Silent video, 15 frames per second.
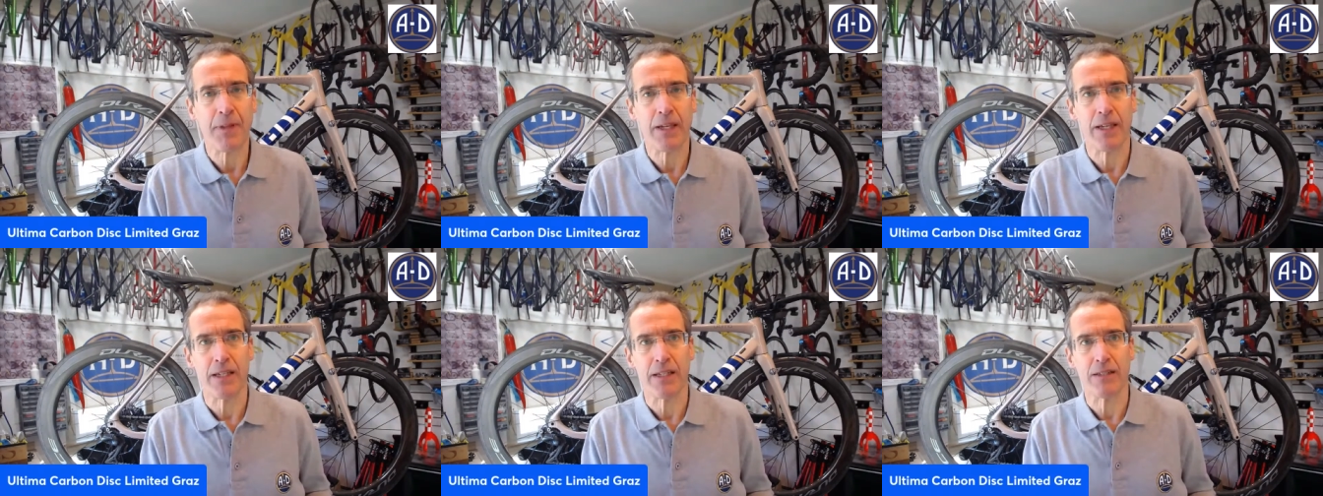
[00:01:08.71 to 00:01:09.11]

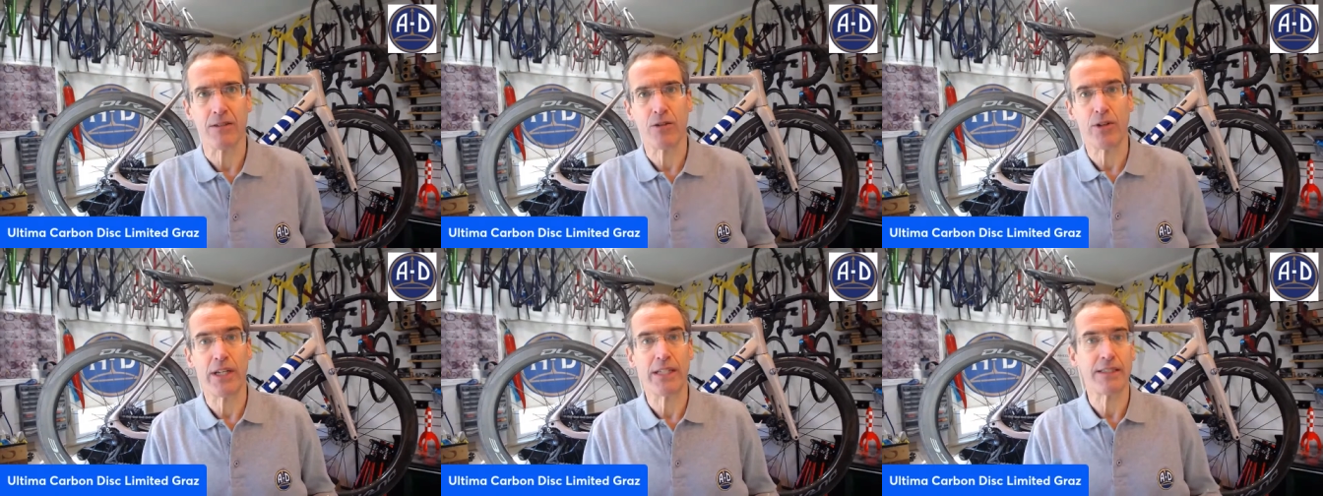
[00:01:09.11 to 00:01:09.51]
It
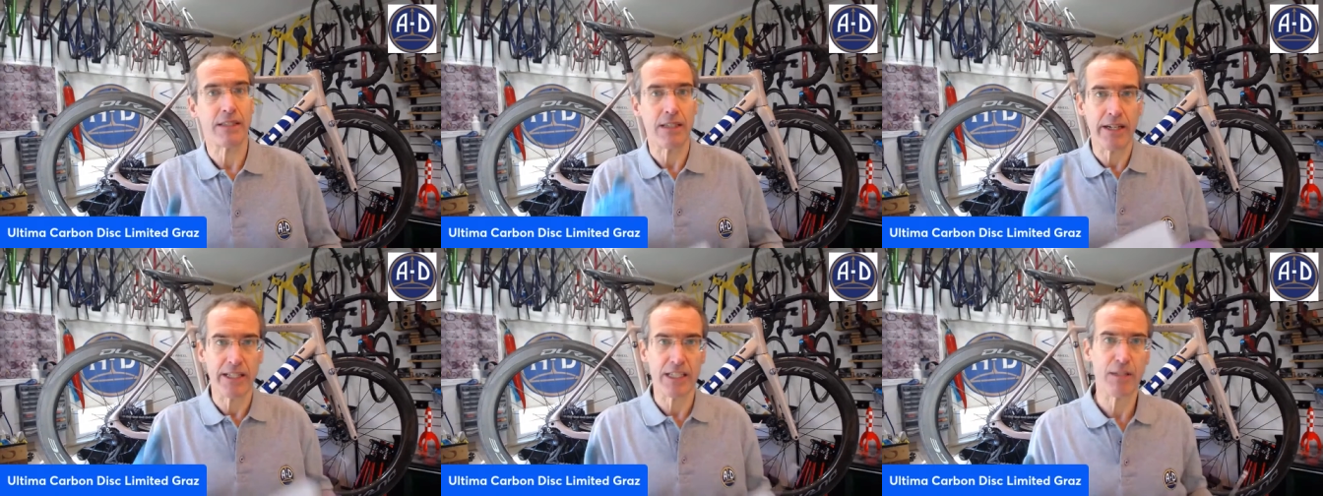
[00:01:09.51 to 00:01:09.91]
creates a
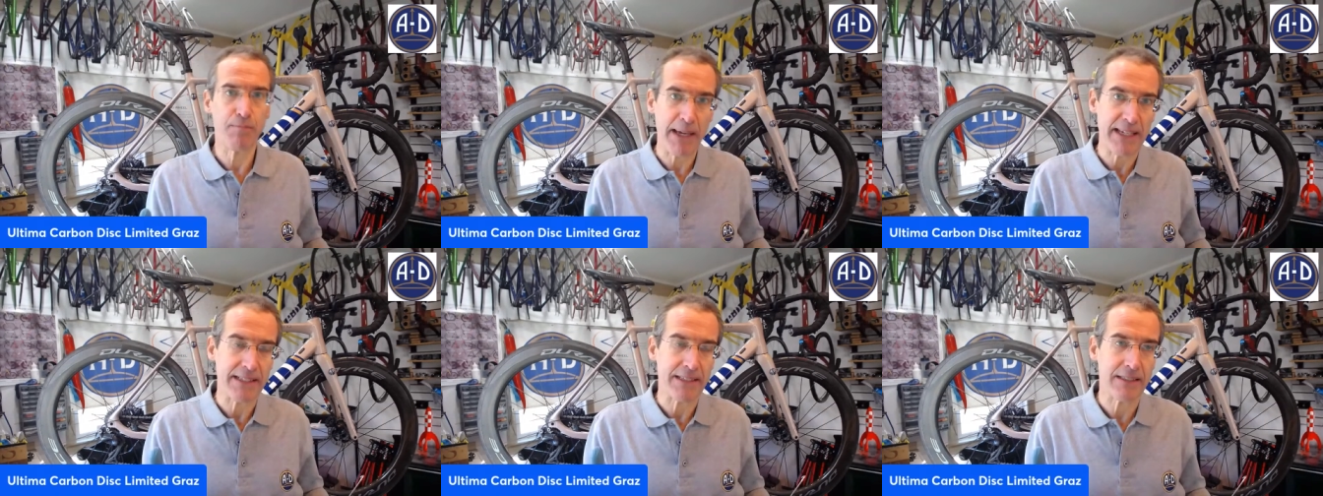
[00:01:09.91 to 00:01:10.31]
lot of
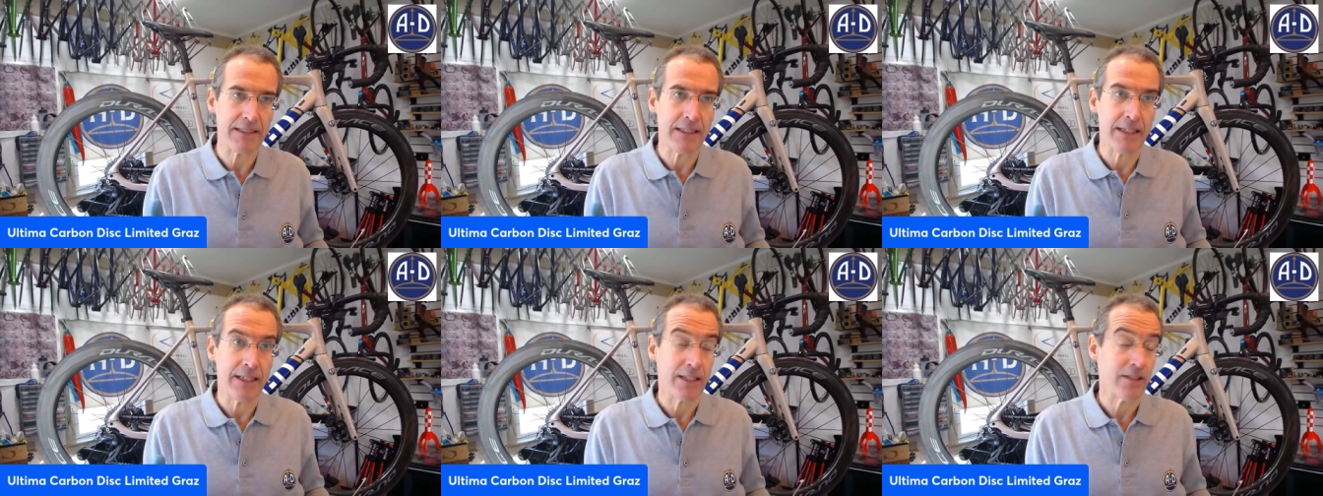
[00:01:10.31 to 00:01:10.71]
space,
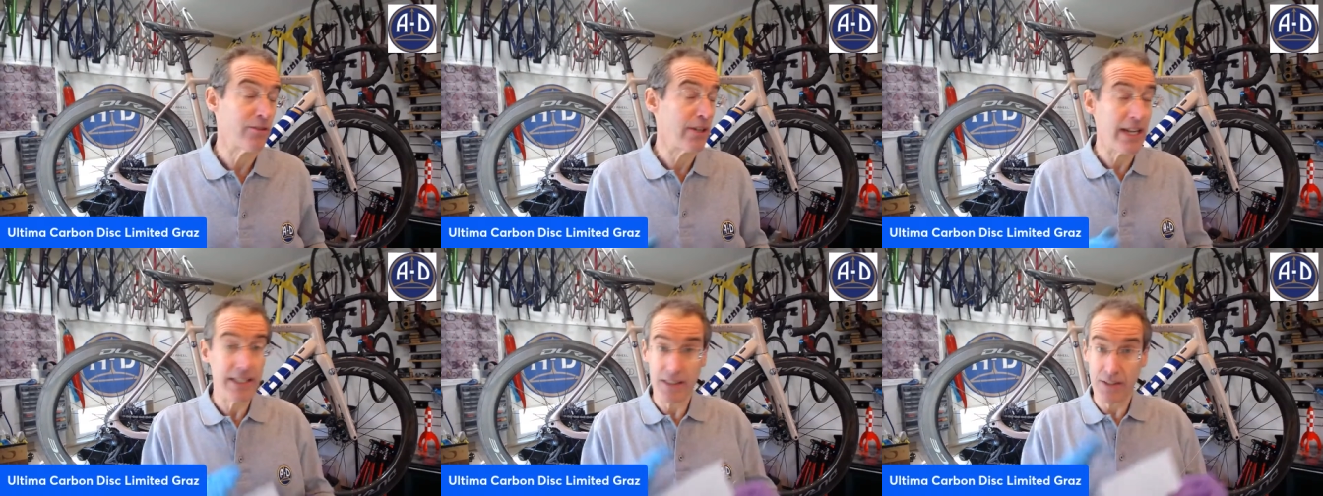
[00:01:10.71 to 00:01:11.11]

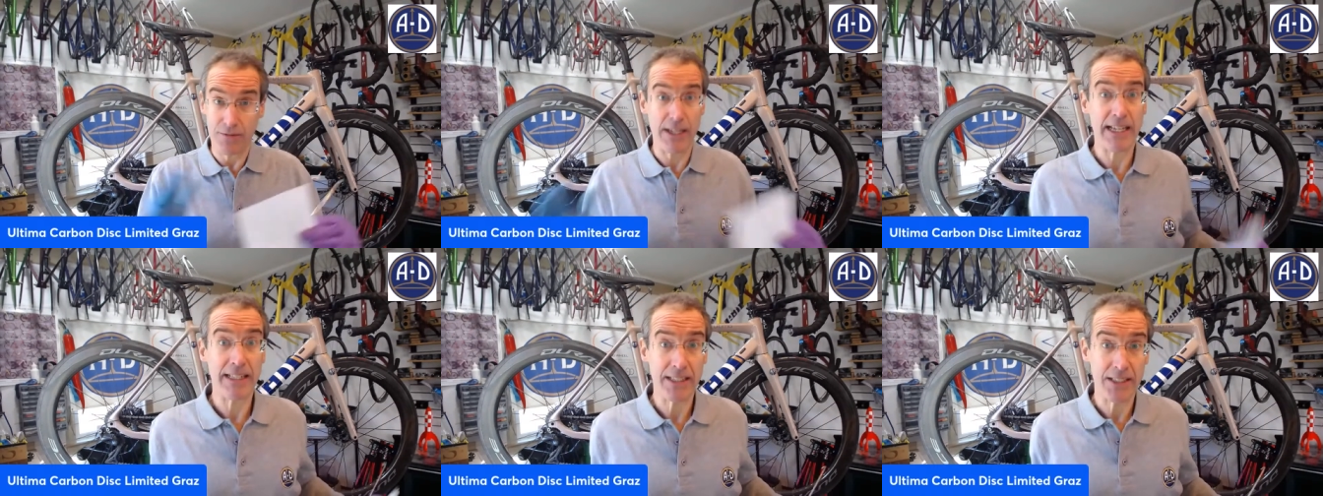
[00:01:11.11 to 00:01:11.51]
creates
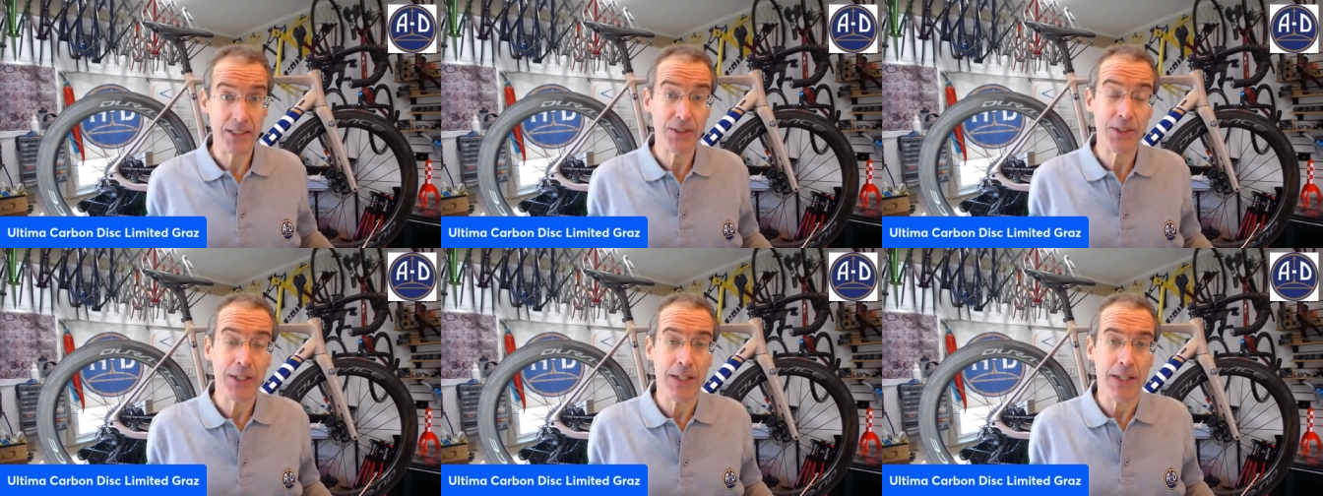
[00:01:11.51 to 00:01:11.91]
value,